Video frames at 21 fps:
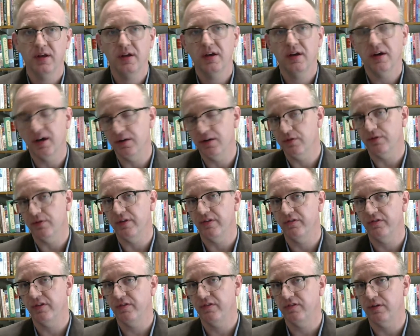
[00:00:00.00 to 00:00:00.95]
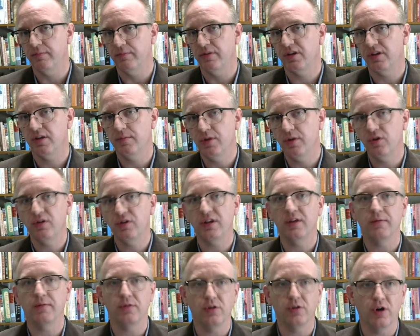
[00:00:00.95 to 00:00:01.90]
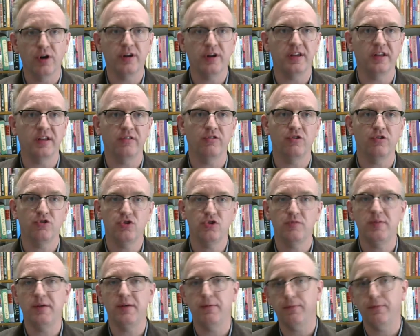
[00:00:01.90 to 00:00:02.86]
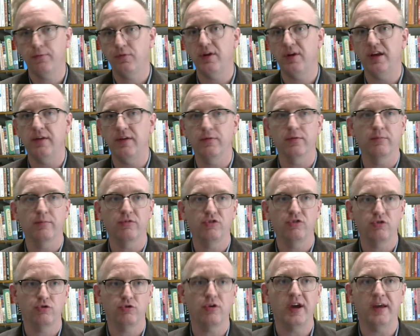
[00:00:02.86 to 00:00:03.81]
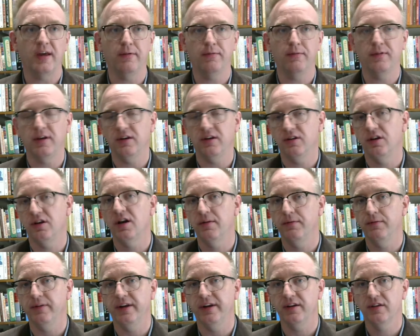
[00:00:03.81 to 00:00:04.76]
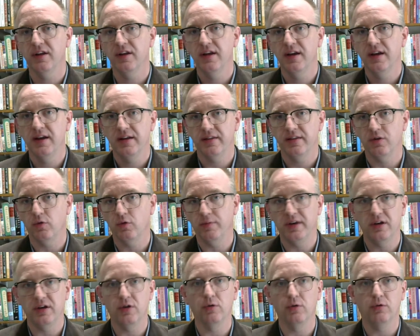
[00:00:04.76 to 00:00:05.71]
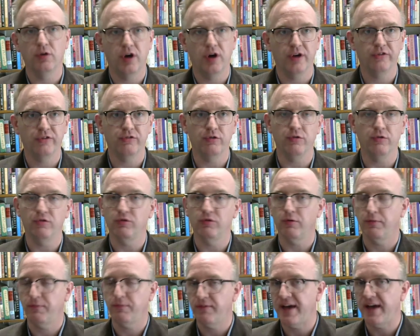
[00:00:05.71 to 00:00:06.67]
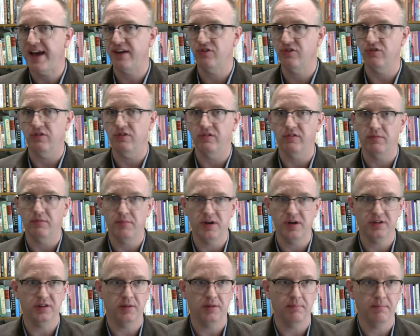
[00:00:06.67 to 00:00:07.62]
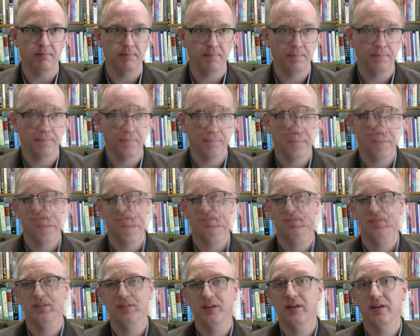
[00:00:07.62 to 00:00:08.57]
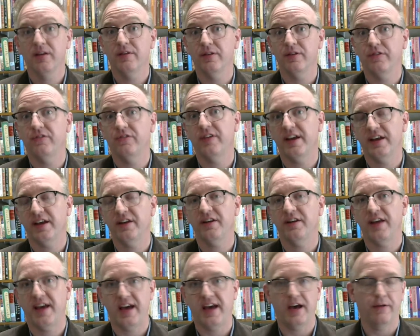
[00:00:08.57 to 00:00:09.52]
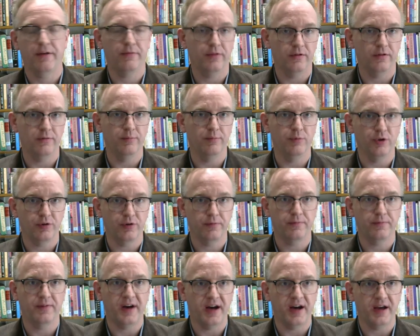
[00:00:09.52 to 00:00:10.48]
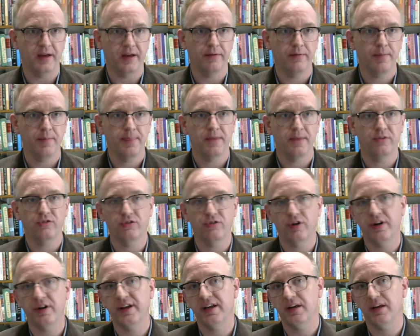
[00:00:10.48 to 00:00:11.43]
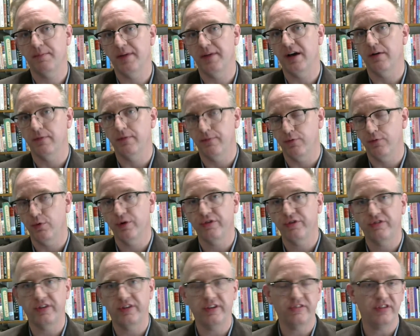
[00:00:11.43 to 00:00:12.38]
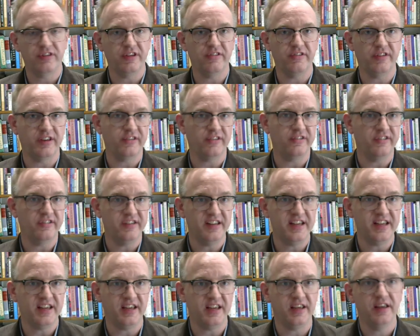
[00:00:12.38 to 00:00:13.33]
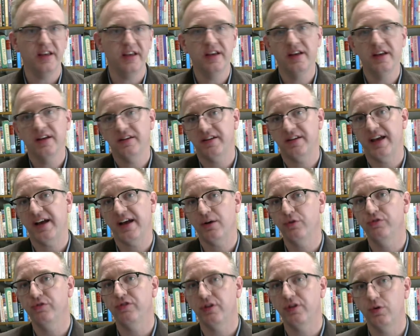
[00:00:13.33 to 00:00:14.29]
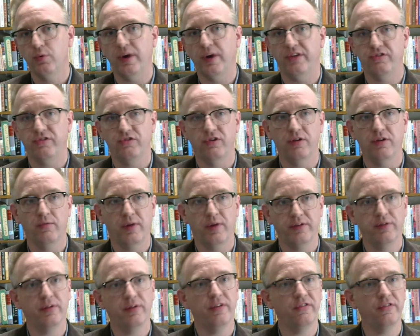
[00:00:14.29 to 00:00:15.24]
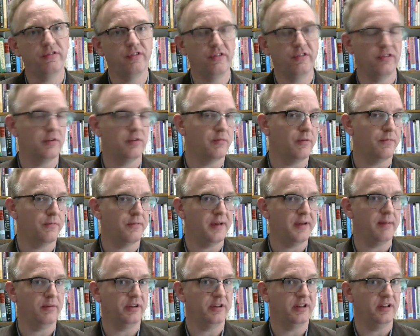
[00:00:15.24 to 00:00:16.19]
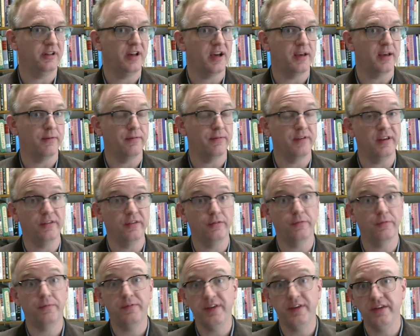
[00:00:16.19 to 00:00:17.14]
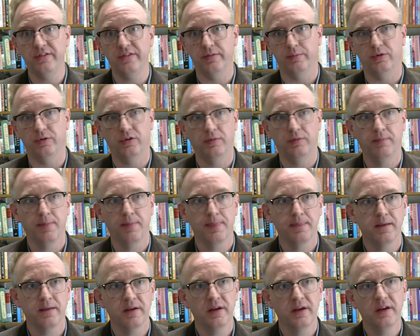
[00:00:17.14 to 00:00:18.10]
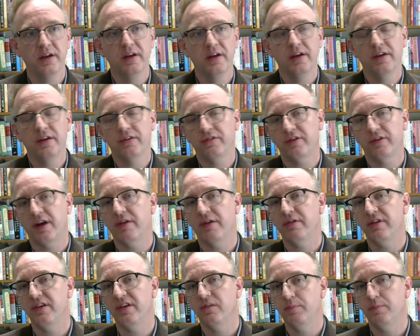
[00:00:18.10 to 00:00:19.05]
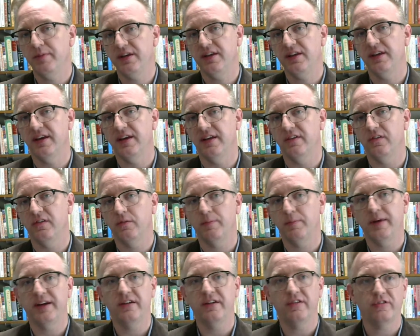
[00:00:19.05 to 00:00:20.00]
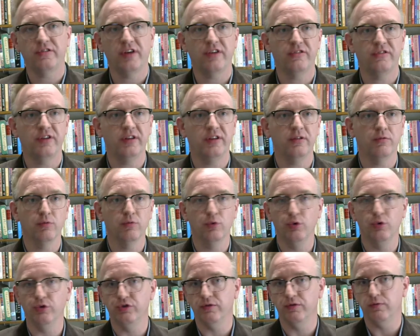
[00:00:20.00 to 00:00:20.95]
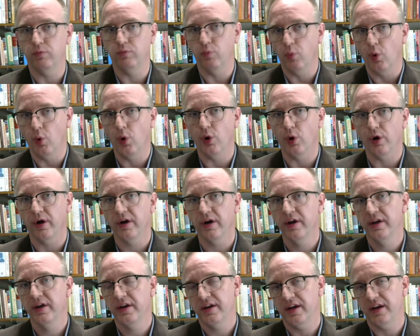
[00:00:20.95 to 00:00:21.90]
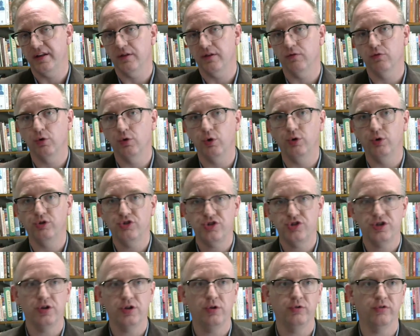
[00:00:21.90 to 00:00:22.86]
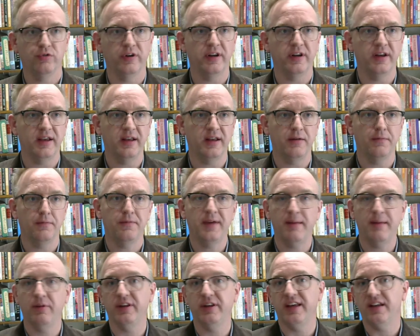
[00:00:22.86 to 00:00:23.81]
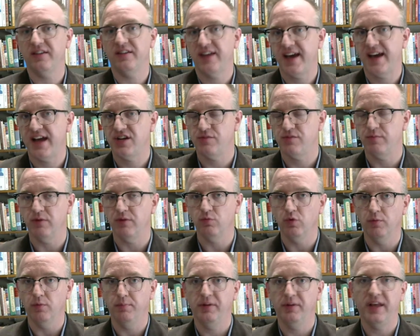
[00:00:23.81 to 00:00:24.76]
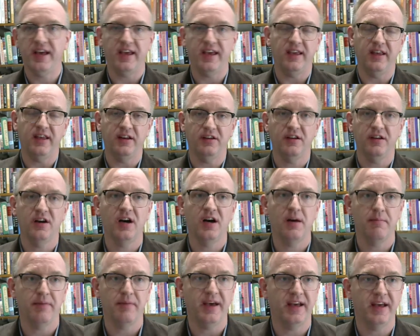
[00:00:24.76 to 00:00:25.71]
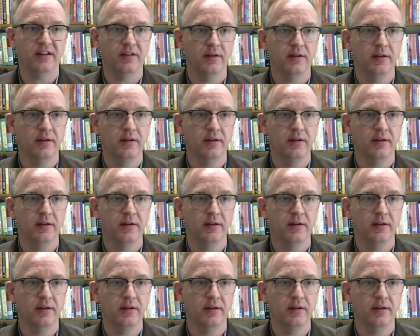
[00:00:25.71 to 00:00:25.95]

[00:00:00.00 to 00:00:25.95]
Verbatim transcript: Under this system, the community of guardians should be free from strife and conflict. There will be no lawsuits or factions among them. The second half of Book 5, starting at about 466d, tackles the question of whether this system of family life is feasible. Socrates begins by discussing the rules of war and the role children and family attachment will play in combat.